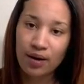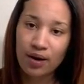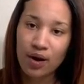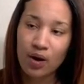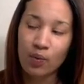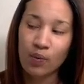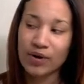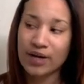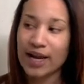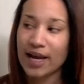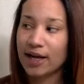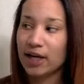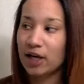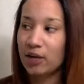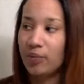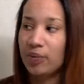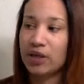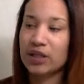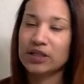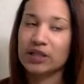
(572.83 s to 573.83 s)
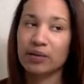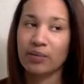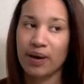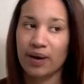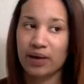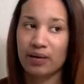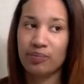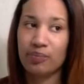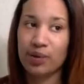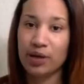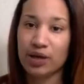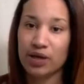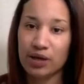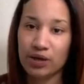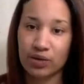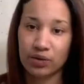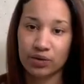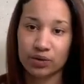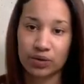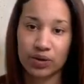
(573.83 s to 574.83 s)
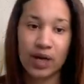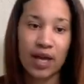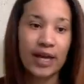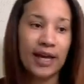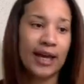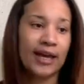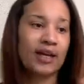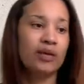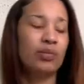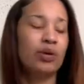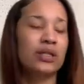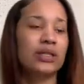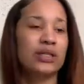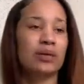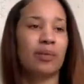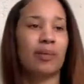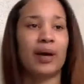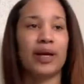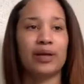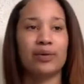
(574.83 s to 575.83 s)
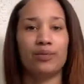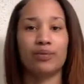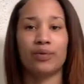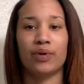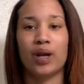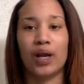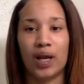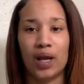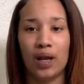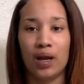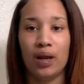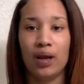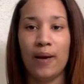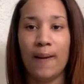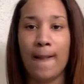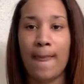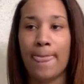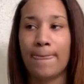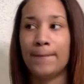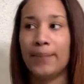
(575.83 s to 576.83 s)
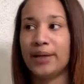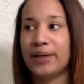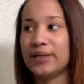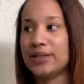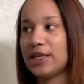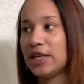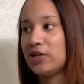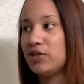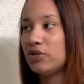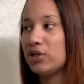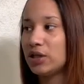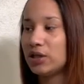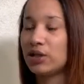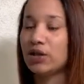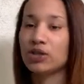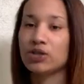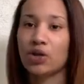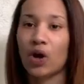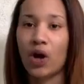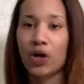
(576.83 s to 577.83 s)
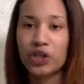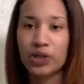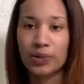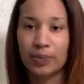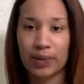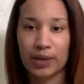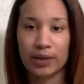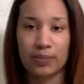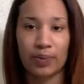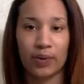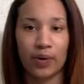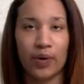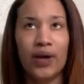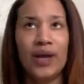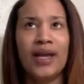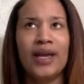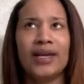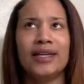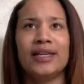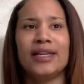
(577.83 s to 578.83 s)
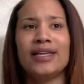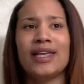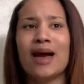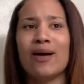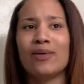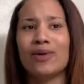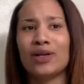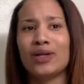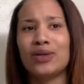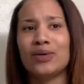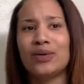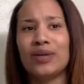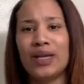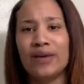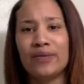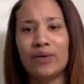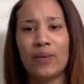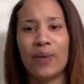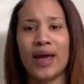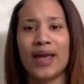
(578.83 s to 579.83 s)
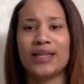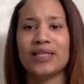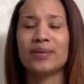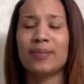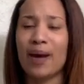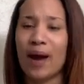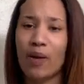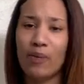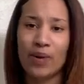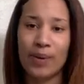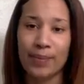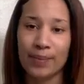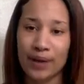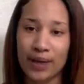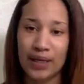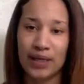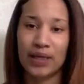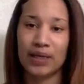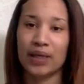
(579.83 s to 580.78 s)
When that could have been somebody bills, that could have been somebody rent. But instead, you sitting here charging people. And then y'all want to do giveaways about with money.